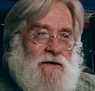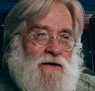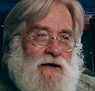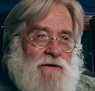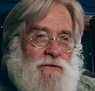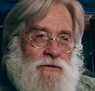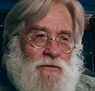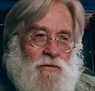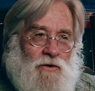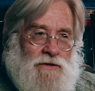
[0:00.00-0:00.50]

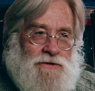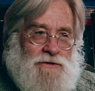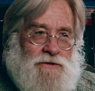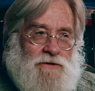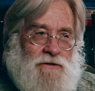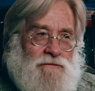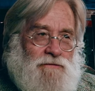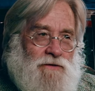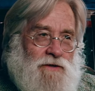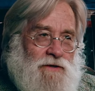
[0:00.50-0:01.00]
I've been watching
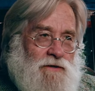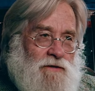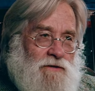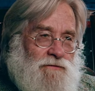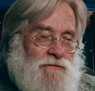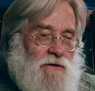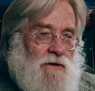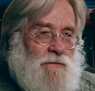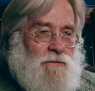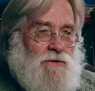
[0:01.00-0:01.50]
your videos
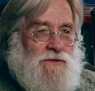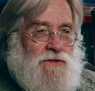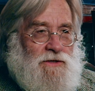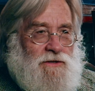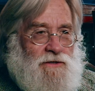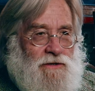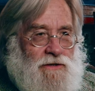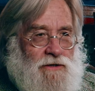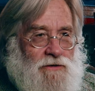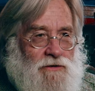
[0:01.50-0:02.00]
for almost a
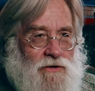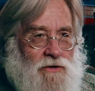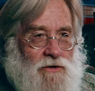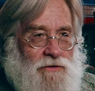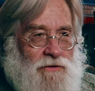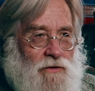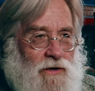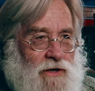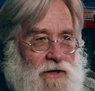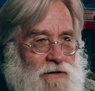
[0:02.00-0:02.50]
year, and
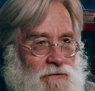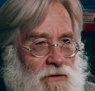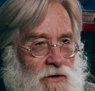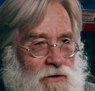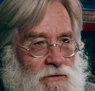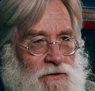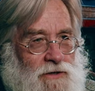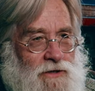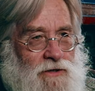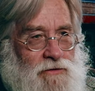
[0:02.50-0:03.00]
although I have
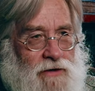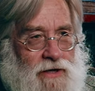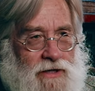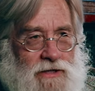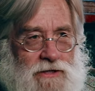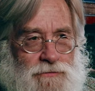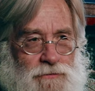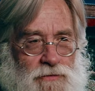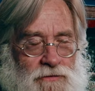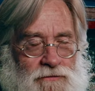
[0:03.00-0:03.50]
only
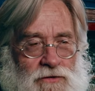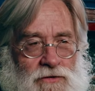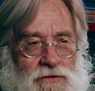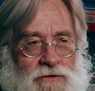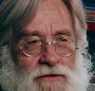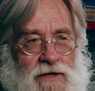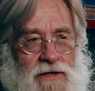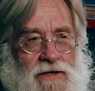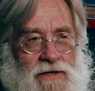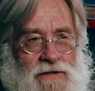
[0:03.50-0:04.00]
grasped a few
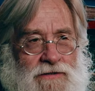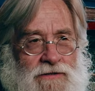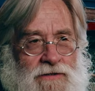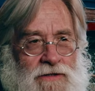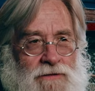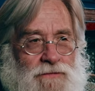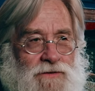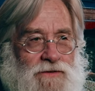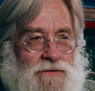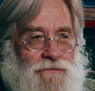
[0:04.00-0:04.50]
of the
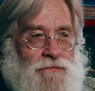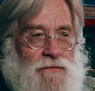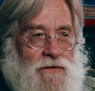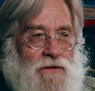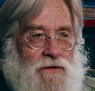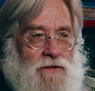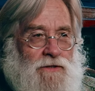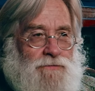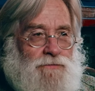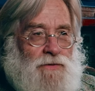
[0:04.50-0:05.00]
concepts,
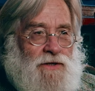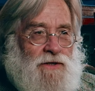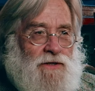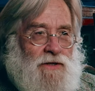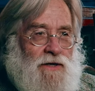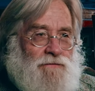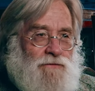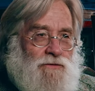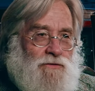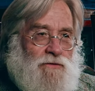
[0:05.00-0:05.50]
it's been
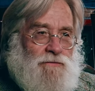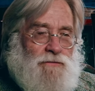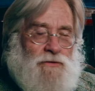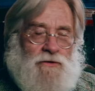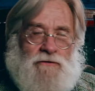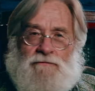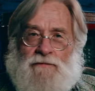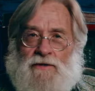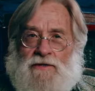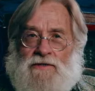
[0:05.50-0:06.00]
enough to
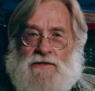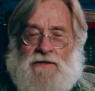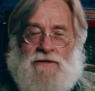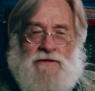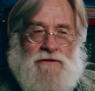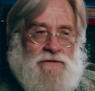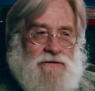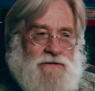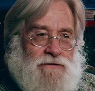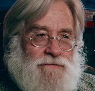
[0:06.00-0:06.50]
improve my
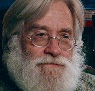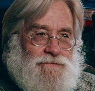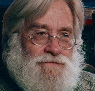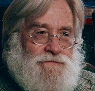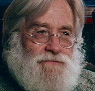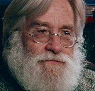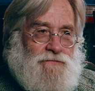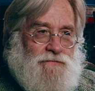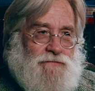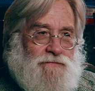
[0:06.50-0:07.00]
skills.
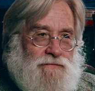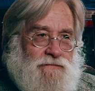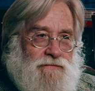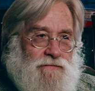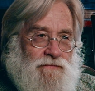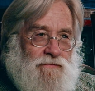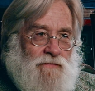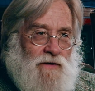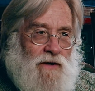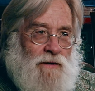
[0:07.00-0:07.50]

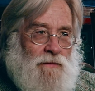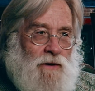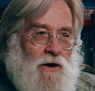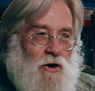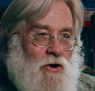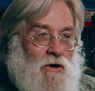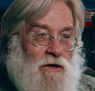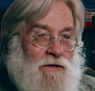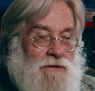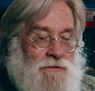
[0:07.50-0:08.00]

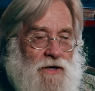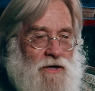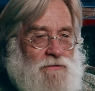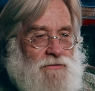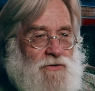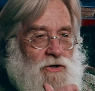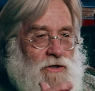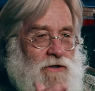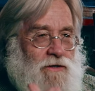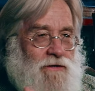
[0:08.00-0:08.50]
Oh, I'm
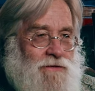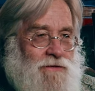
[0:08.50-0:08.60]
sorry,